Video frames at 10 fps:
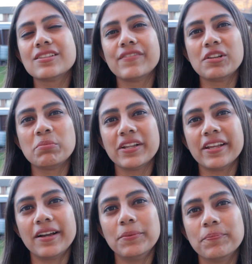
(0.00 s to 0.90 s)
is available
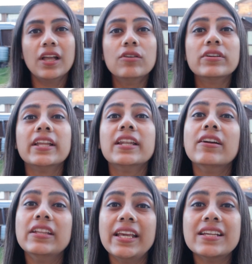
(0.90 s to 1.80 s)
here. Okay, now
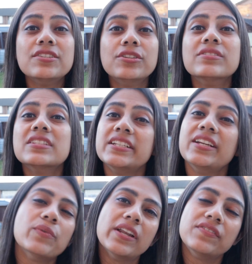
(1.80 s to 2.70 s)
in case you don't stay
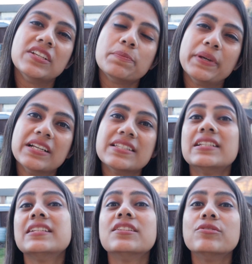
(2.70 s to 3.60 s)
in one of these bigger
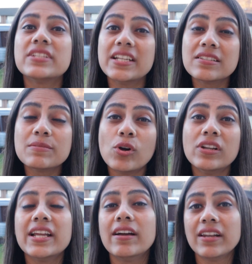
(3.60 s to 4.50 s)
cities and you stay in a
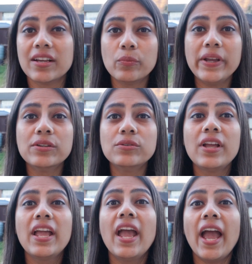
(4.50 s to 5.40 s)
smaller town like we do,
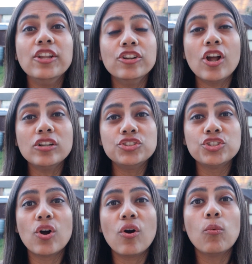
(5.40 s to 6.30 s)
and you're not
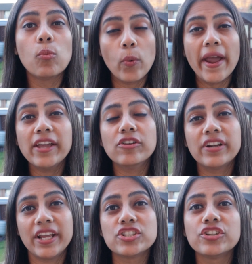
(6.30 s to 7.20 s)
sure where
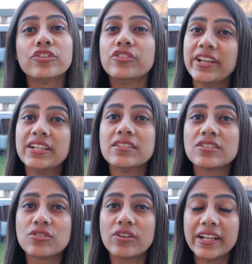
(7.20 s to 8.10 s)
your Asian or Indian
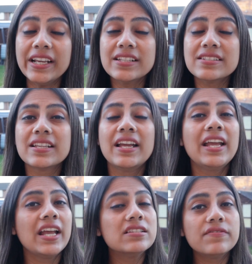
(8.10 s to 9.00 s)
store is,
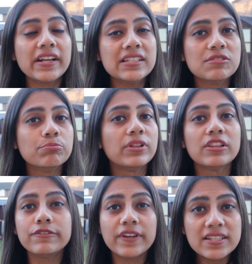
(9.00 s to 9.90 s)
it's very simple.
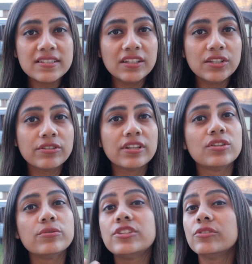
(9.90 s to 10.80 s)
The first thing you can
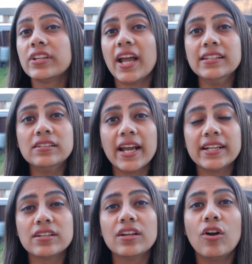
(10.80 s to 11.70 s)
do is you can either
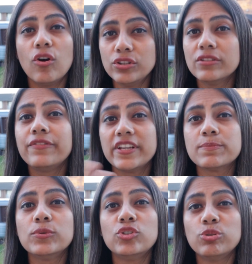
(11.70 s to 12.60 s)
write on the
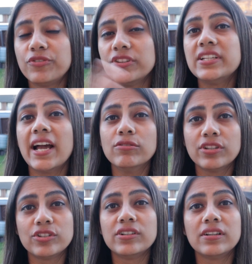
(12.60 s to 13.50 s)
Facebook group for the town
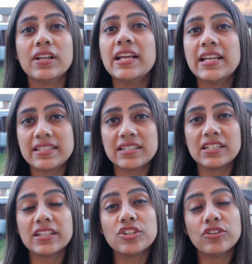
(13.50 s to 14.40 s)
or the
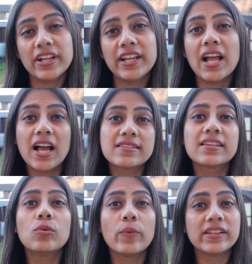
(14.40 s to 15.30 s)
city that you're in
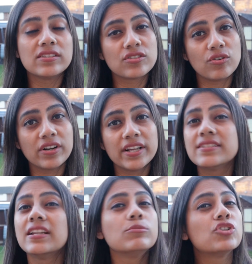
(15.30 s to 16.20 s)
asking where the store
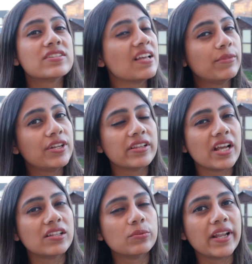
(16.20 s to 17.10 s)
is, and I'm sure somebody or
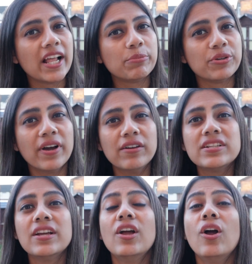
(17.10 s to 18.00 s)
the other will help you
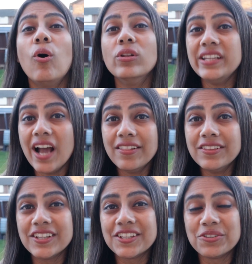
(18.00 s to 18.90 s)
out. Or the other
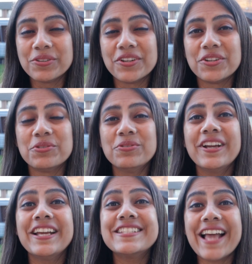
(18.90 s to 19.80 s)
thing you can do
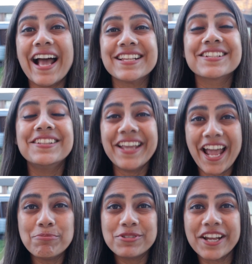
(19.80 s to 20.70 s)
is ask the
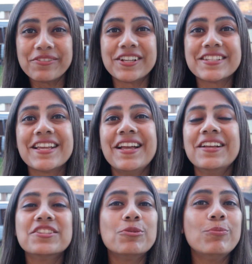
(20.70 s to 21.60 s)
cab drivers.
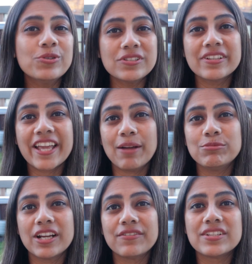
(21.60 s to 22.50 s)
So most of the cab
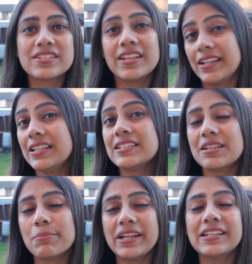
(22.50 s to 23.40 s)
drivers, at least
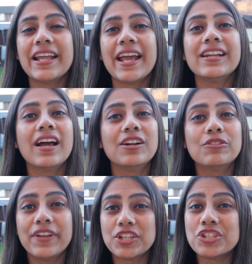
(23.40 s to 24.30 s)
in Maidenhead, are
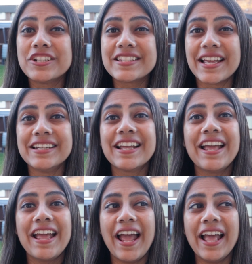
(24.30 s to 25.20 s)
of Asian descent,
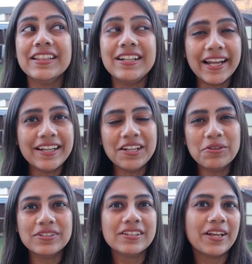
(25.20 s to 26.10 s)
and the
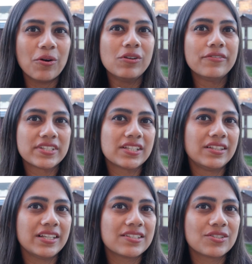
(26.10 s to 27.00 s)
likelihood that they all
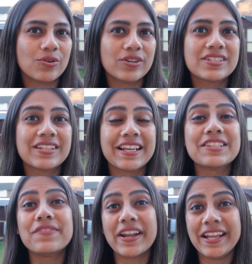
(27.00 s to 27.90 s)
visit these stores
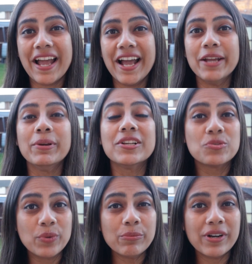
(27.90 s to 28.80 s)
is very high
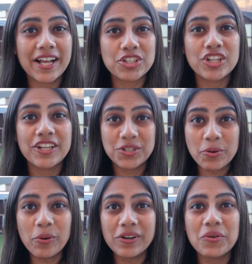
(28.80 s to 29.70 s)
because we were actually
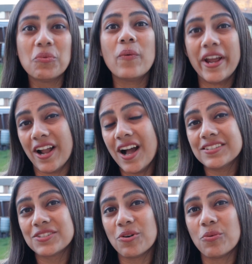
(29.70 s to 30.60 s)
told where our
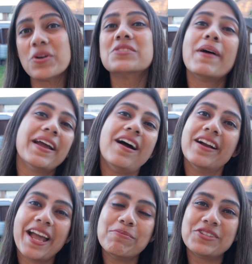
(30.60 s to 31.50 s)
store was by our
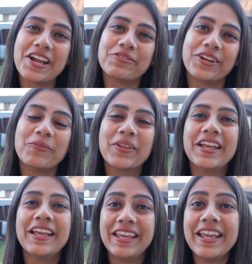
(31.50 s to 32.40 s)
cab driver.
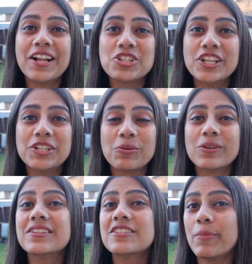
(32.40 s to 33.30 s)
He actually
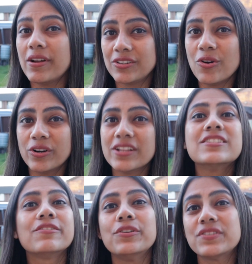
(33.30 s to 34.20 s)
told us about
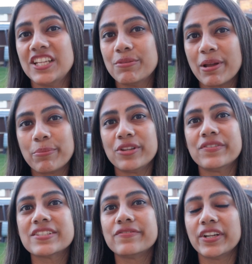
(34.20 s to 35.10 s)
Gordon's, if you've seen my
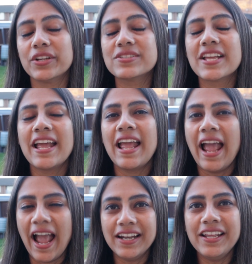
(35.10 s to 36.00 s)
previous videos,
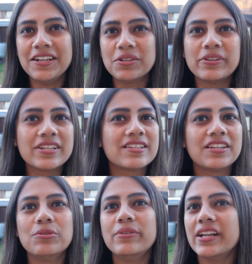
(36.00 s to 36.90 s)
and he told us
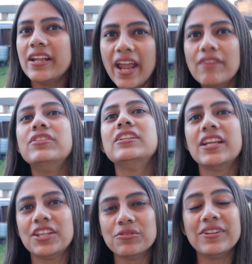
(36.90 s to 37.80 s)
that you get
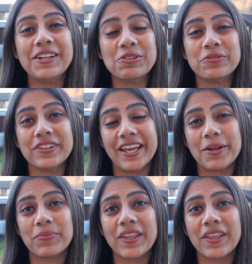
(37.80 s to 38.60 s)
everything you need over there.